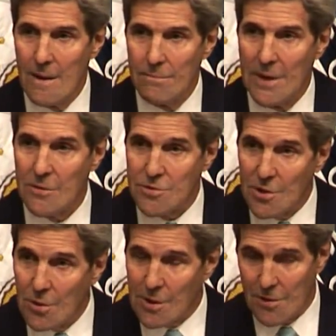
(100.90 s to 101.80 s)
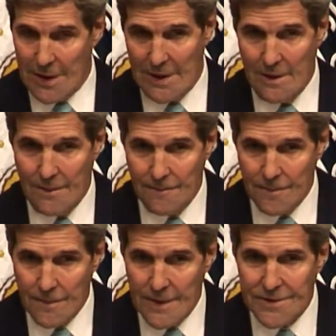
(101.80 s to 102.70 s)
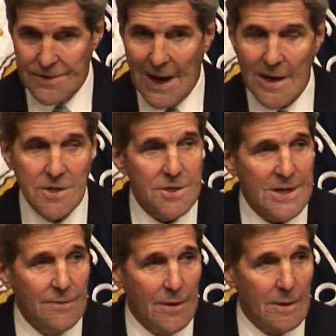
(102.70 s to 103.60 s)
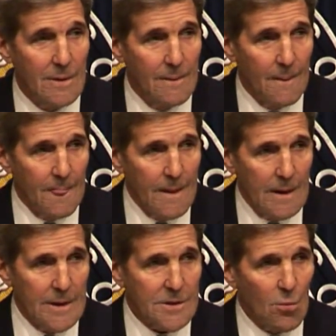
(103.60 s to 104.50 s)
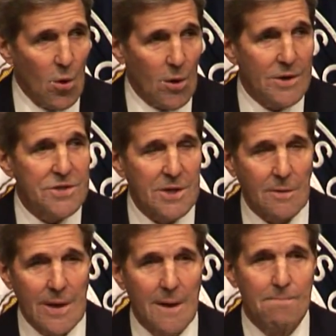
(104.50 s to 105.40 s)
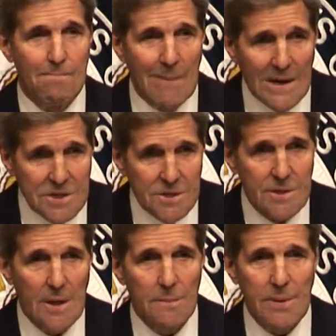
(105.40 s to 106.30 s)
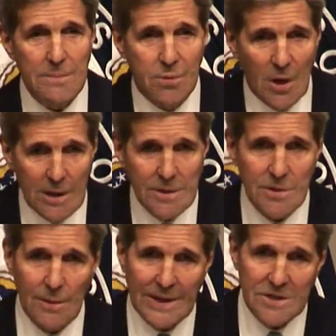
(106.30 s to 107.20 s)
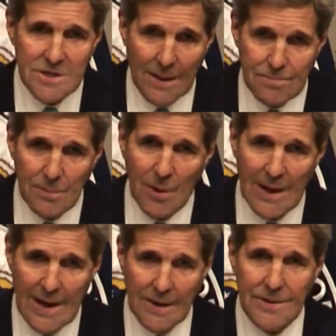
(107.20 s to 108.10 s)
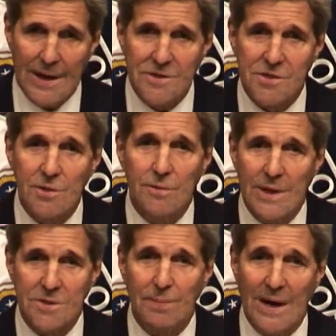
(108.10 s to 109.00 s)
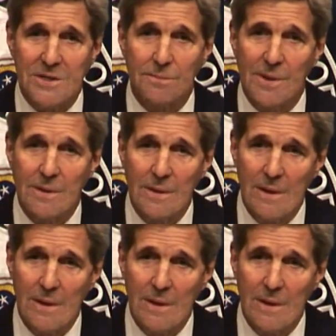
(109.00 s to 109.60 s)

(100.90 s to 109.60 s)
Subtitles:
but who do agree that Daesh is evil and that the war in Syria must be brought to an acceptable end as soon as possible.